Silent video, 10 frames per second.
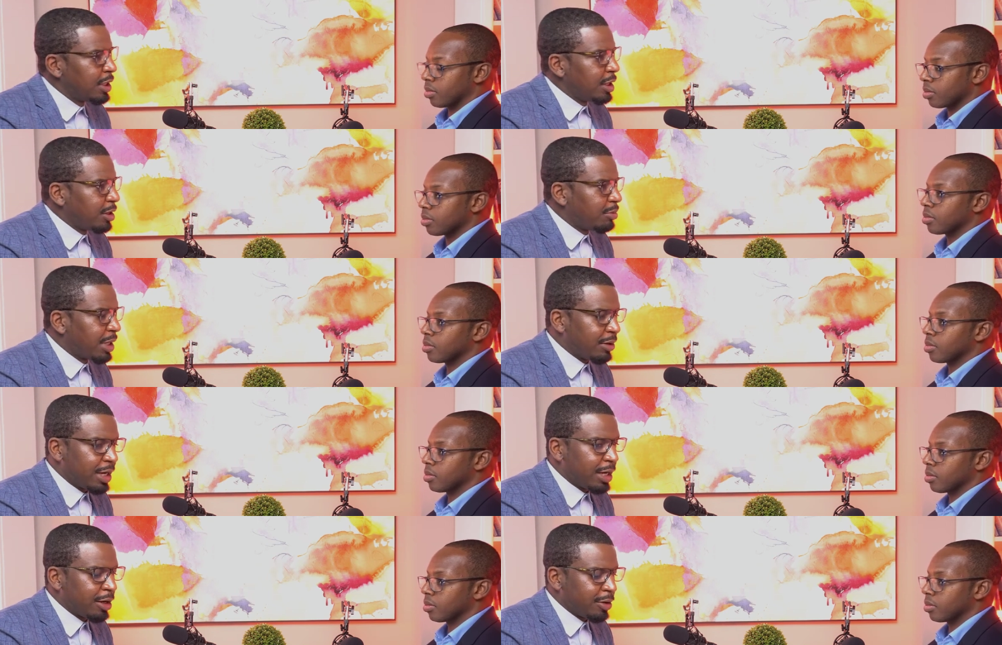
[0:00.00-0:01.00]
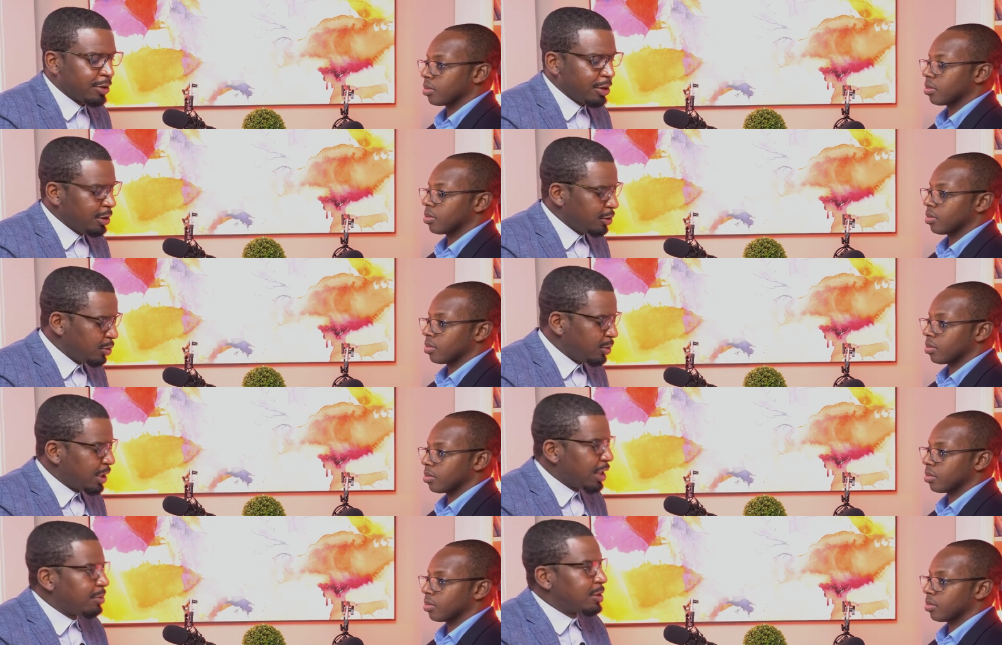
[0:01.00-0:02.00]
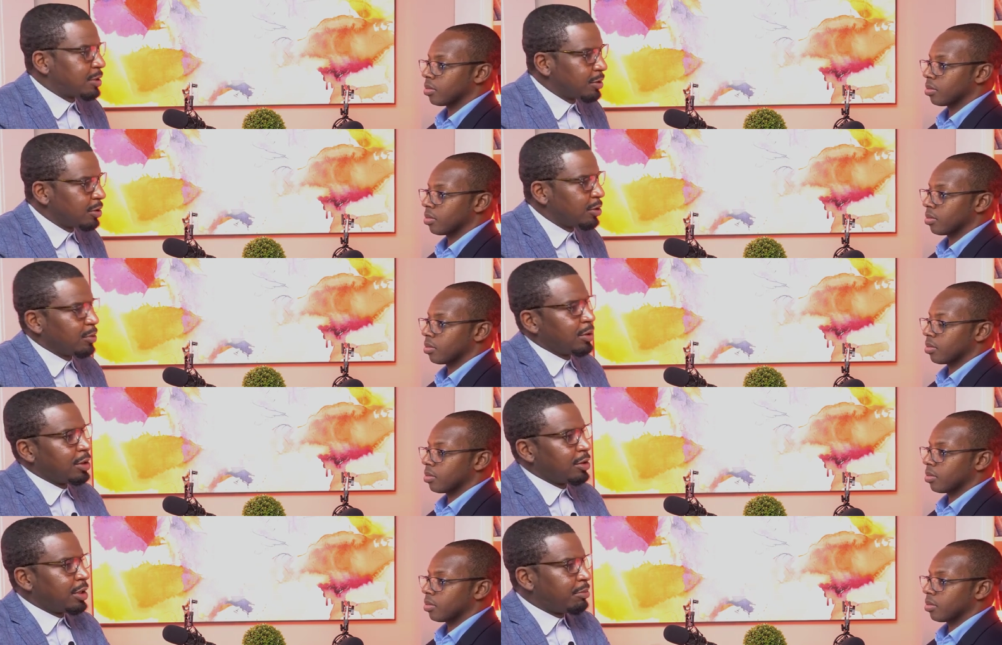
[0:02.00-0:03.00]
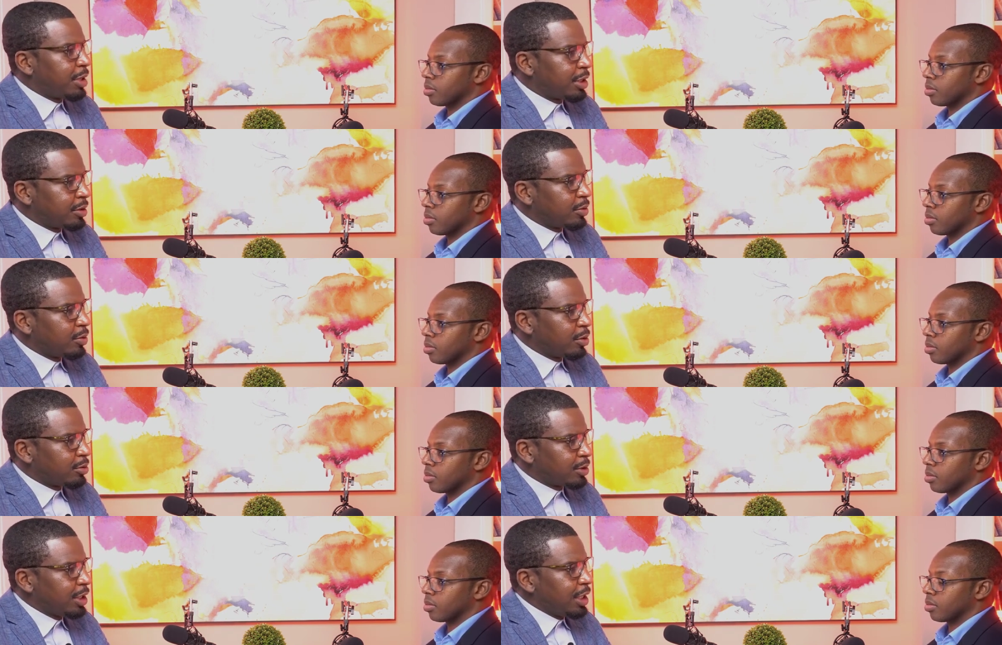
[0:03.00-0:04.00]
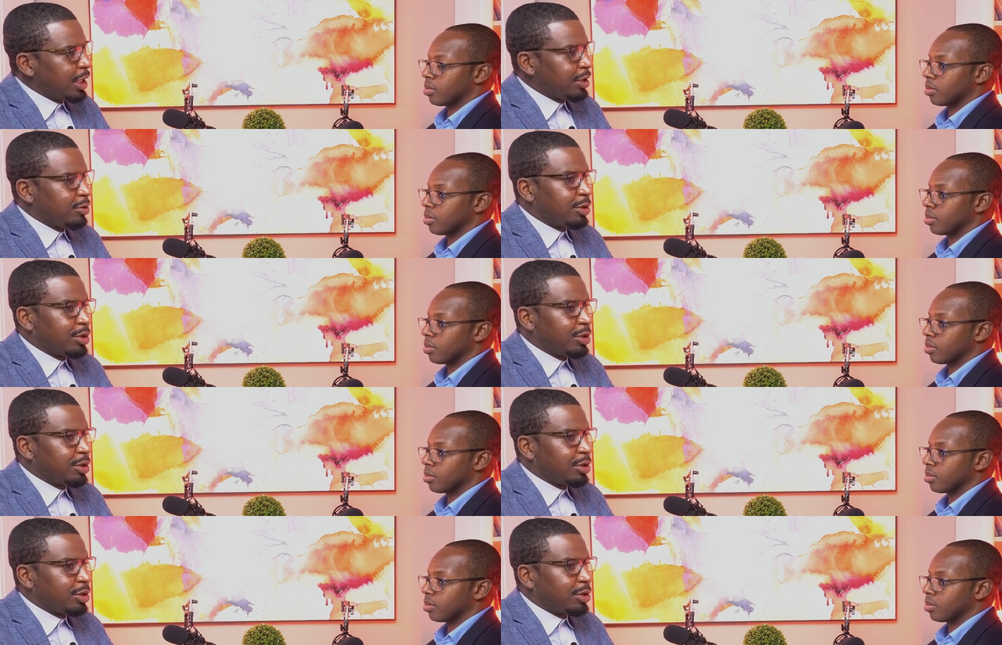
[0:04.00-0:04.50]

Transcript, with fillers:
Speaker 1: about how you came into the career and made the growth, and you can